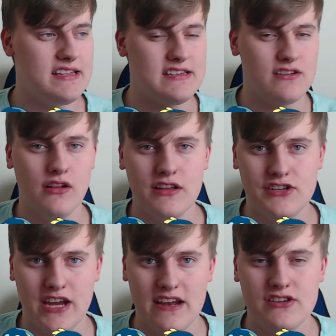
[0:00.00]
this colour
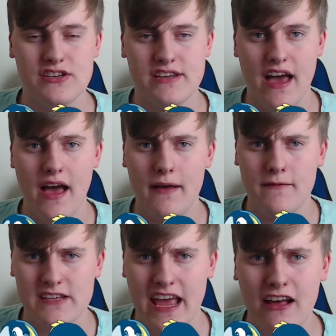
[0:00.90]
changed
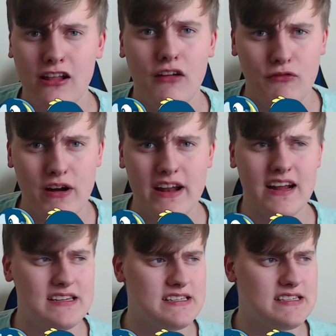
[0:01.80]
tail, really
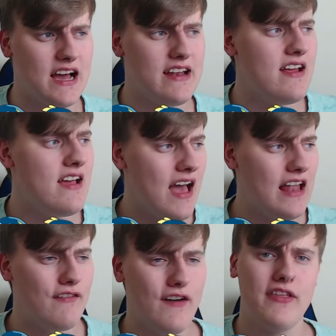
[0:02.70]
nice design. I
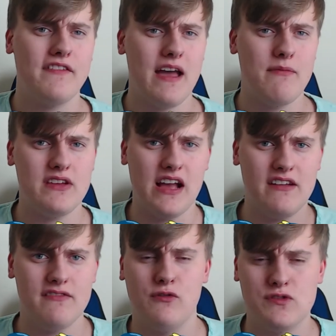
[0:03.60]
love how they've kept the kind
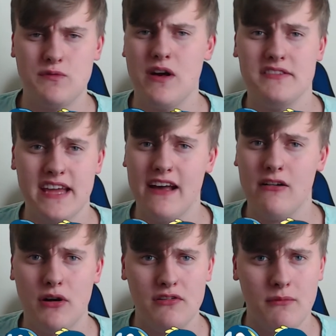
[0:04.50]
of swirled tail,
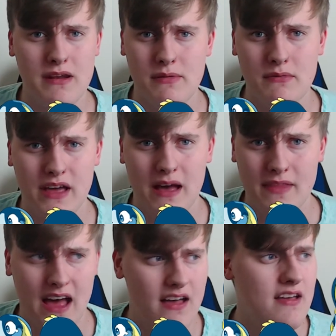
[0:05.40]
not many people kept
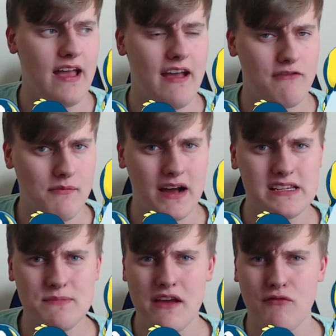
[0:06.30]
that. It
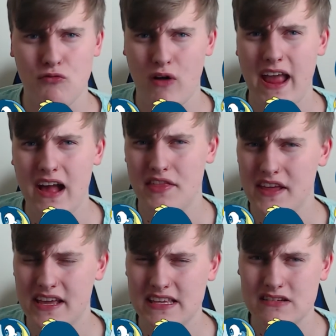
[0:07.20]
reminds me of Ray, I
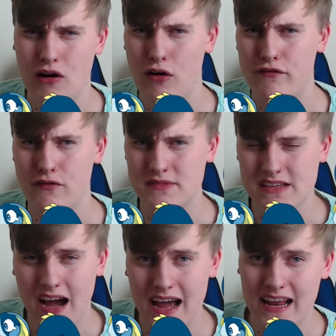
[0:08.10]
think it's called, from
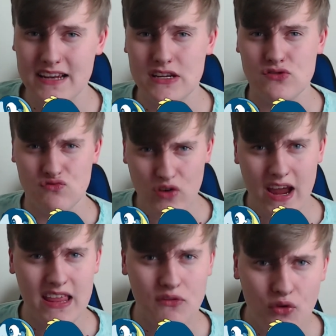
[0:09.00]
Skylanders.
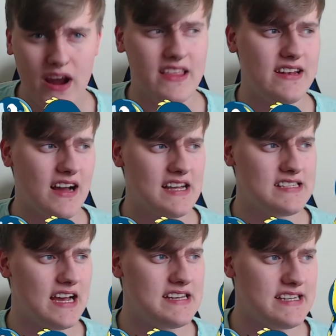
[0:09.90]
Really, really
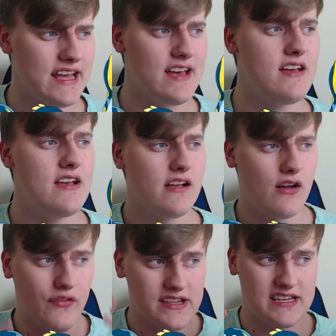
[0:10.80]
nice idea.
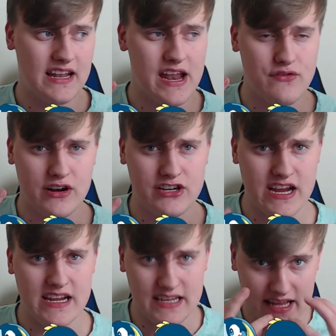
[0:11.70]
Got these electric
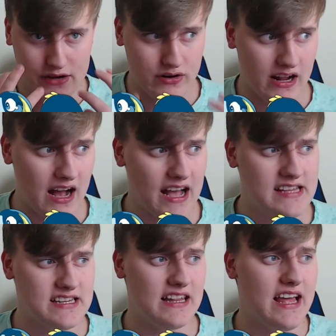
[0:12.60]
cheeks, electric
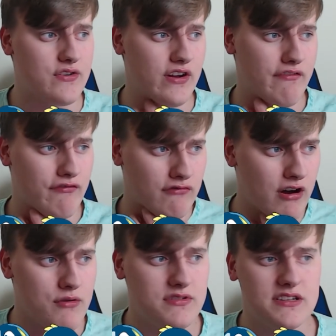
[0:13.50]
eyes, electric
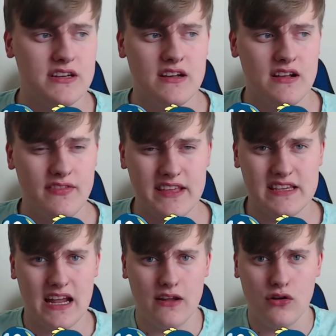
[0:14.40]
throat. These
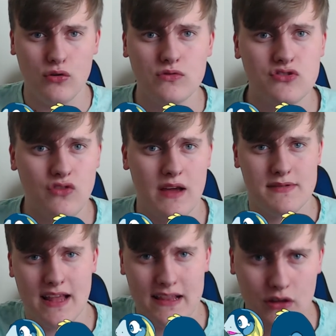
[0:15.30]
kind of cool
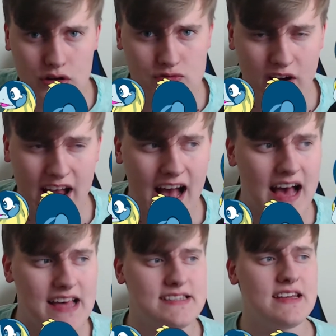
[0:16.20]
stripes like Luxray
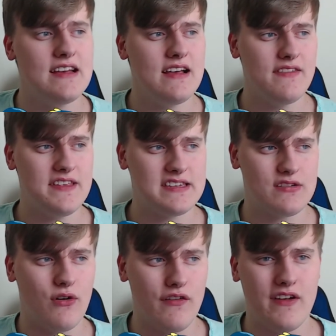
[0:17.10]
has. This
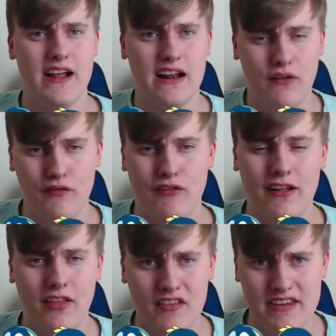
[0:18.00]
sort of like little
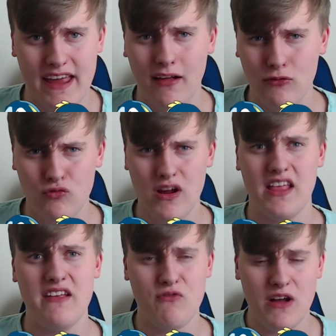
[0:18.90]
frill on the tail.
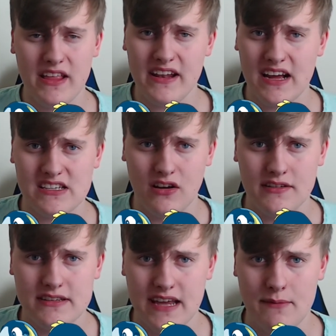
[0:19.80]
Really, really nice
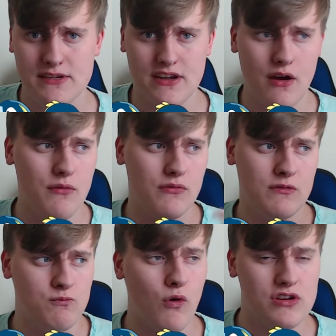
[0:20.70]
concept. So,
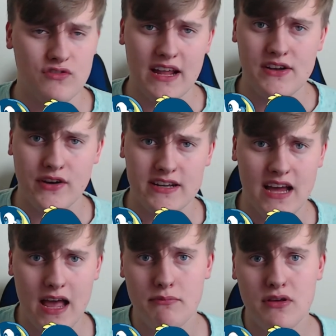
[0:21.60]
water electric
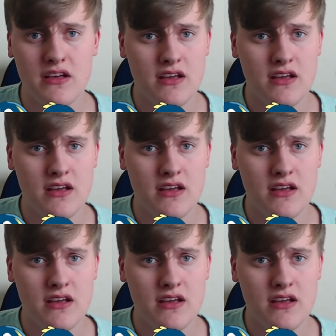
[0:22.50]
type.